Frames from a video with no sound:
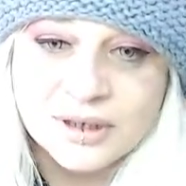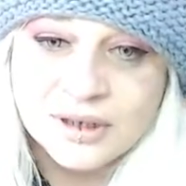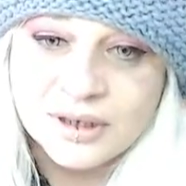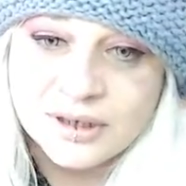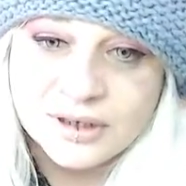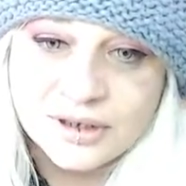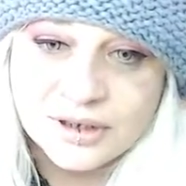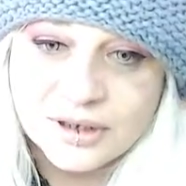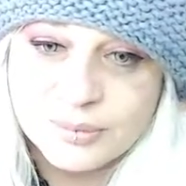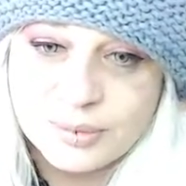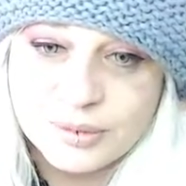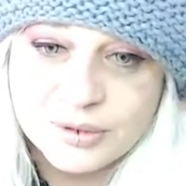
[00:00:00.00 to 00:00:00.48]

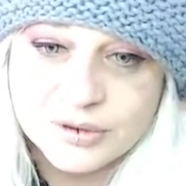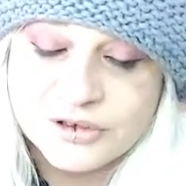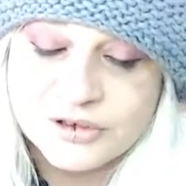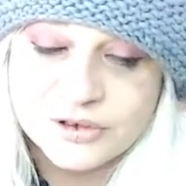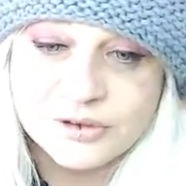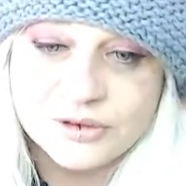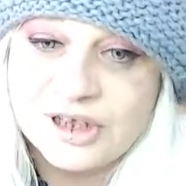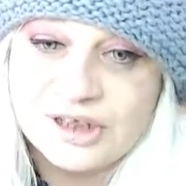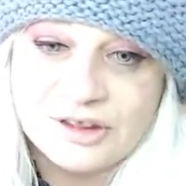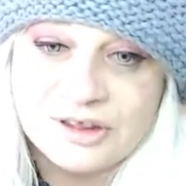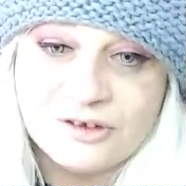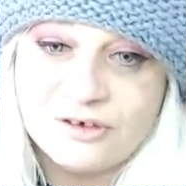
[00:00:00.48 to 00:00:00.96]
going to put
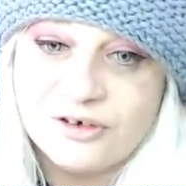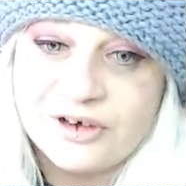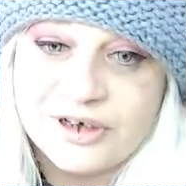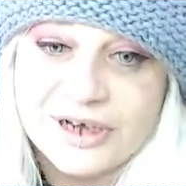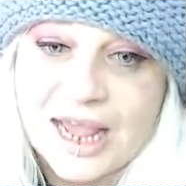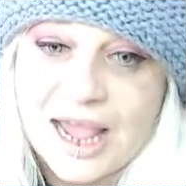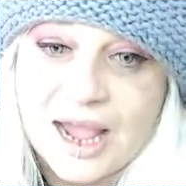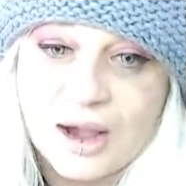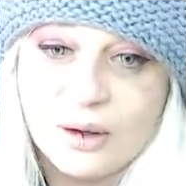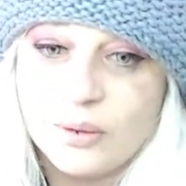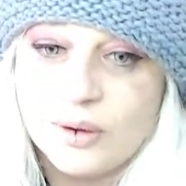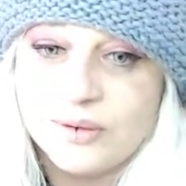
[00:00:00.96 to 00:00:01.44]
together an
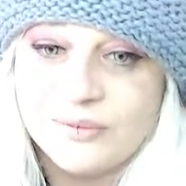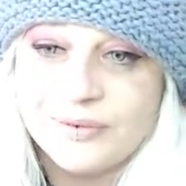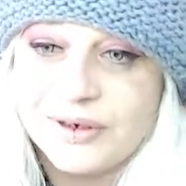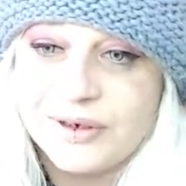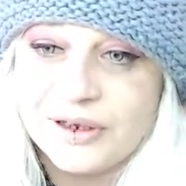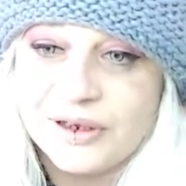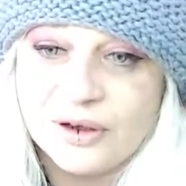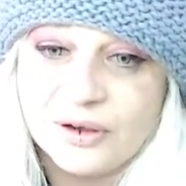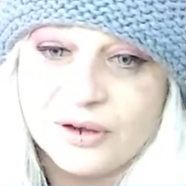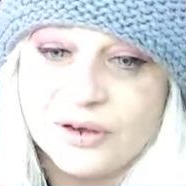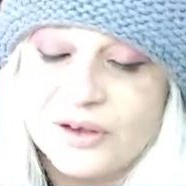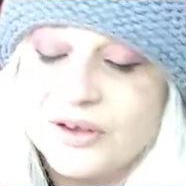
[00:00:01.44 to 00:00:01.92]
hour
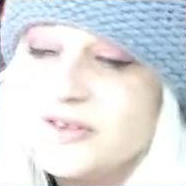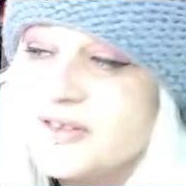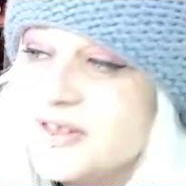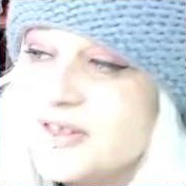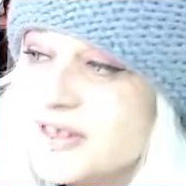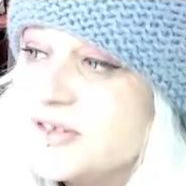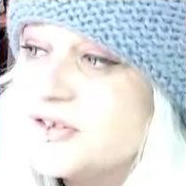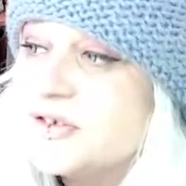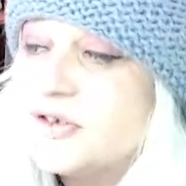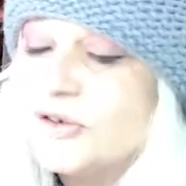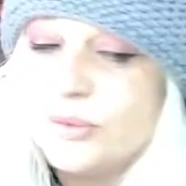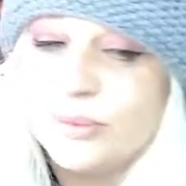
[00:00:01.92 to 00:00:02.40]
video because
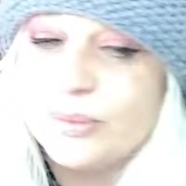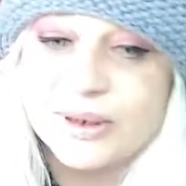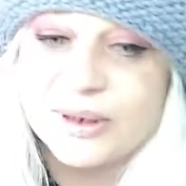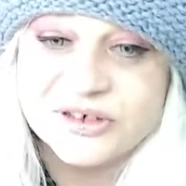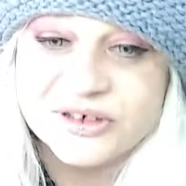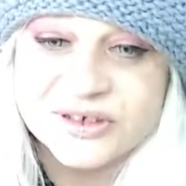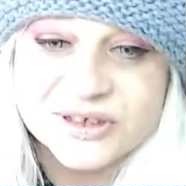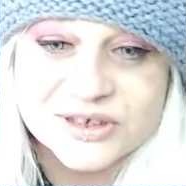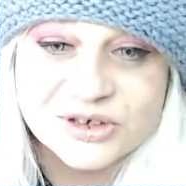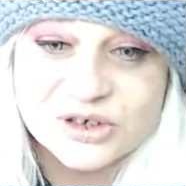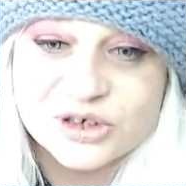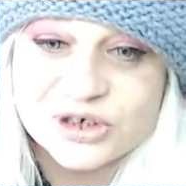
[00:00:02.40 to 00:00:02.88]
there's too
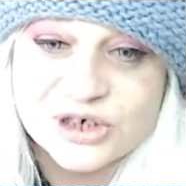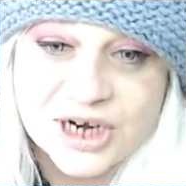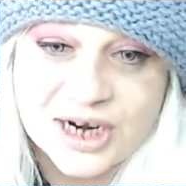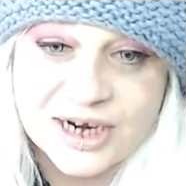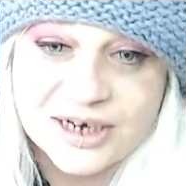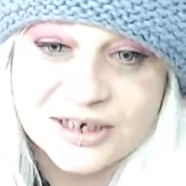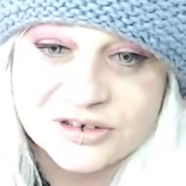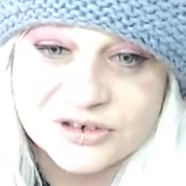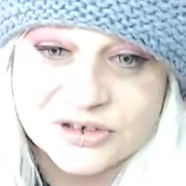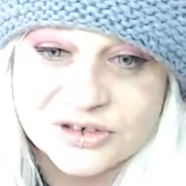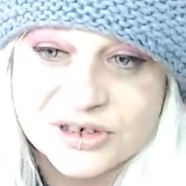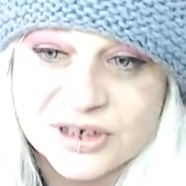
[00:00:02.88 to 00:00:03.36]
much that's
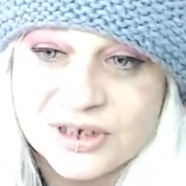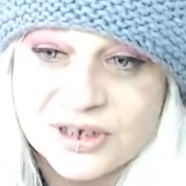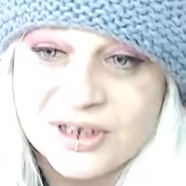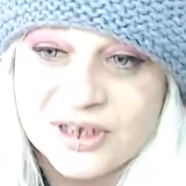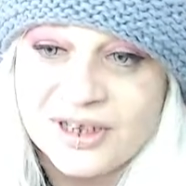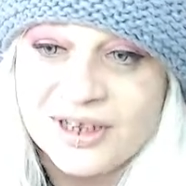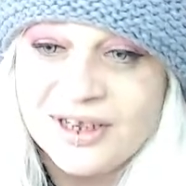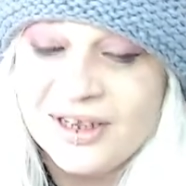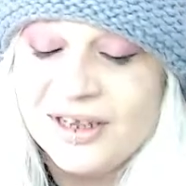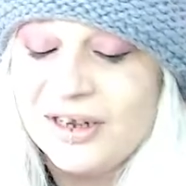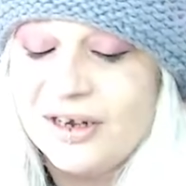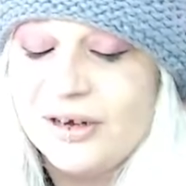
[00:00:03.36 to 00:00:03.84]
changed
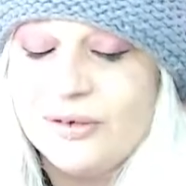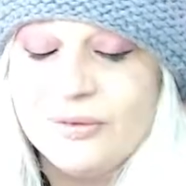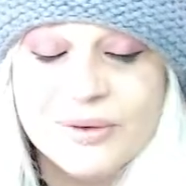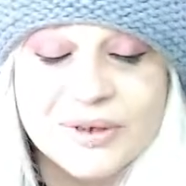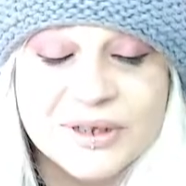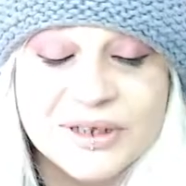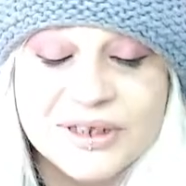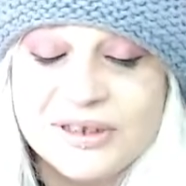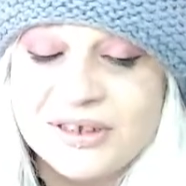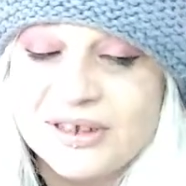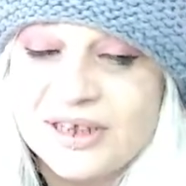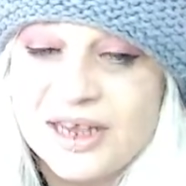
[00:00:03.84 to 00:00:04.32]
and I
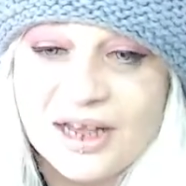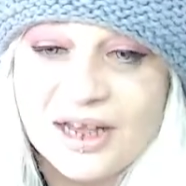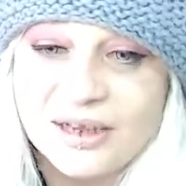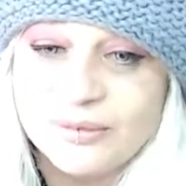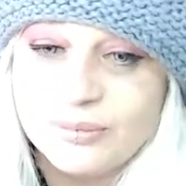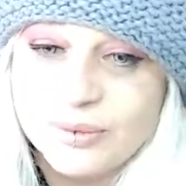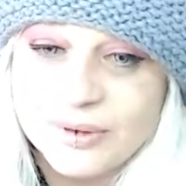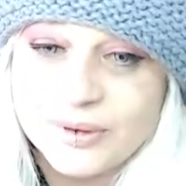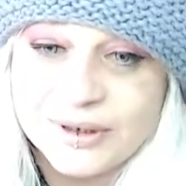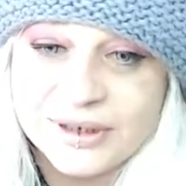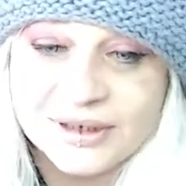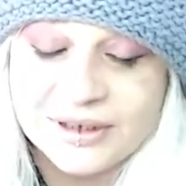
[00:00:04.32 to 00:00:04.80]
really
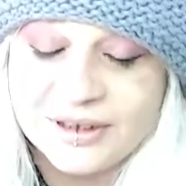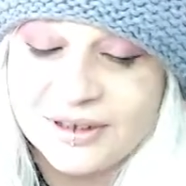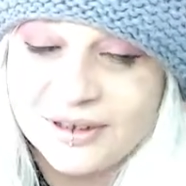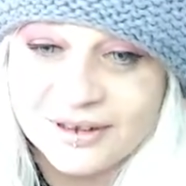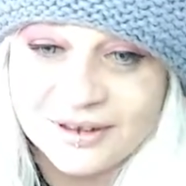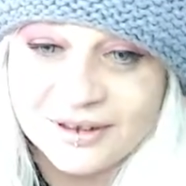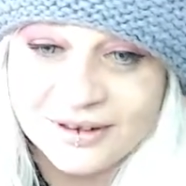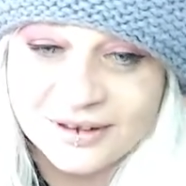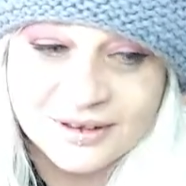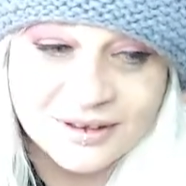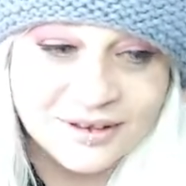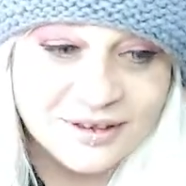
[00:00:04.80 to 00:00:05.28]
can't be,
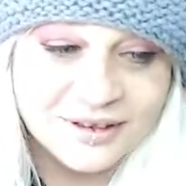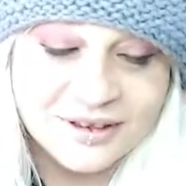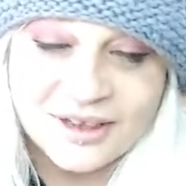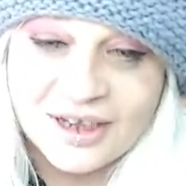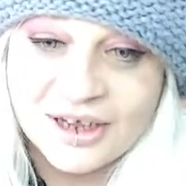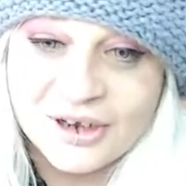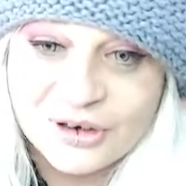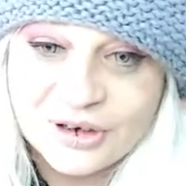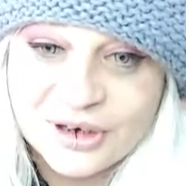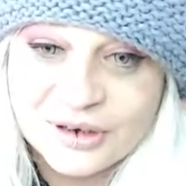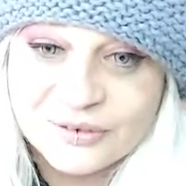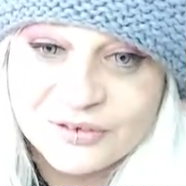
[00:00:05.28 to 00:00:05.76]

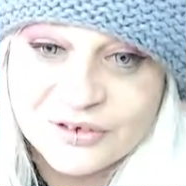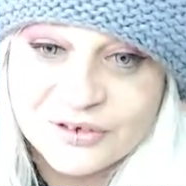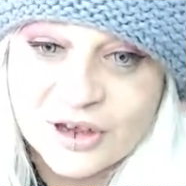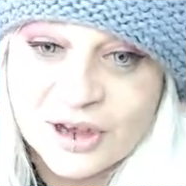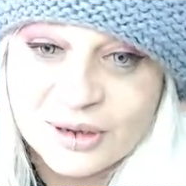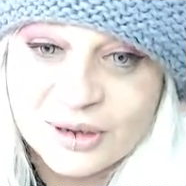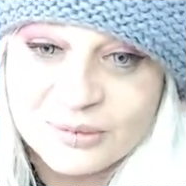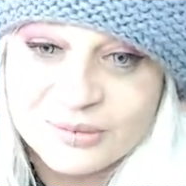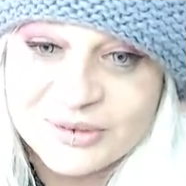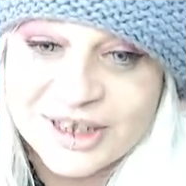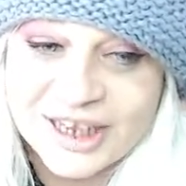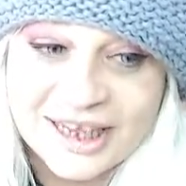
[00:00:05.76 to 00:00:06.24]
I don't have
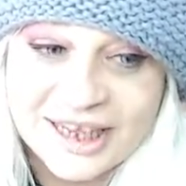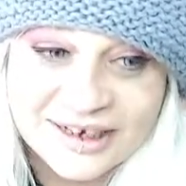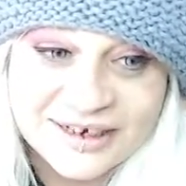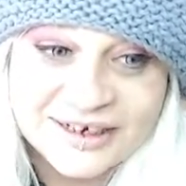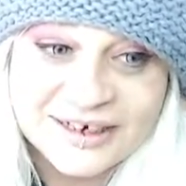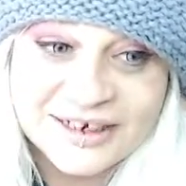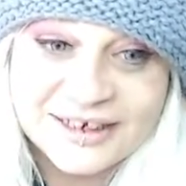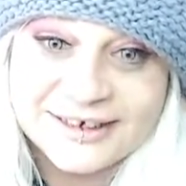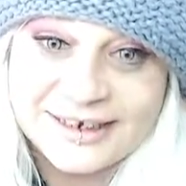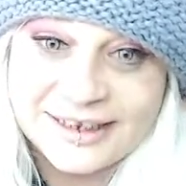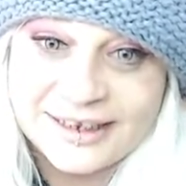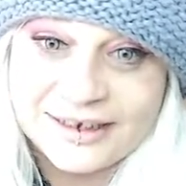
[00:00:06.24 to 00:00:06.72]
time to edit
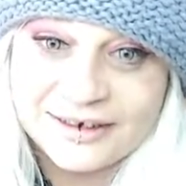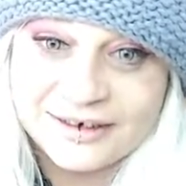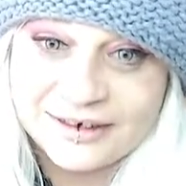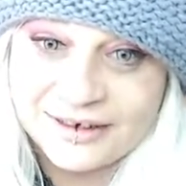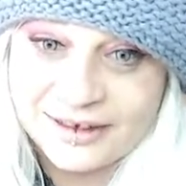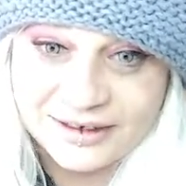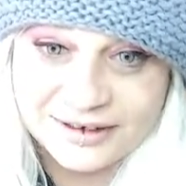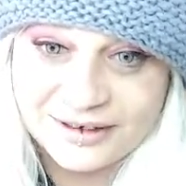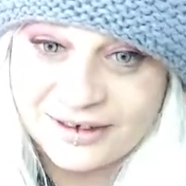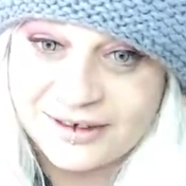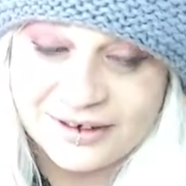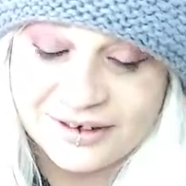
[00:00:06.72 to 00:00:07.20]
and edit
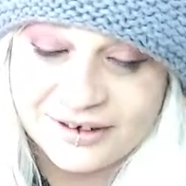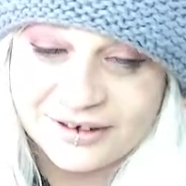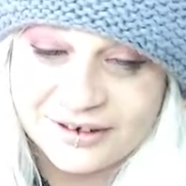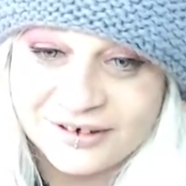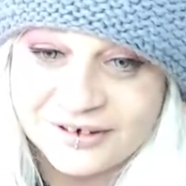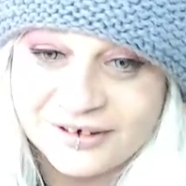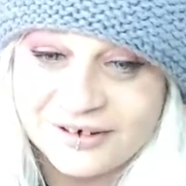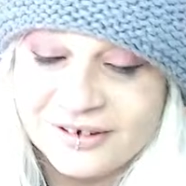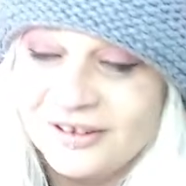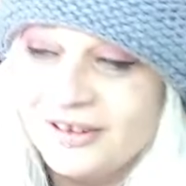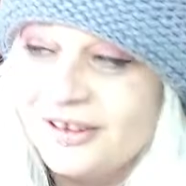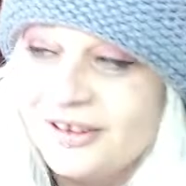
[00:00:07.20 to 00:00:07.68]
and
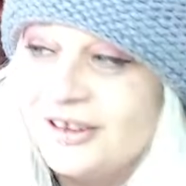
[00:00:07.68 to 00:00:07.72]
edit.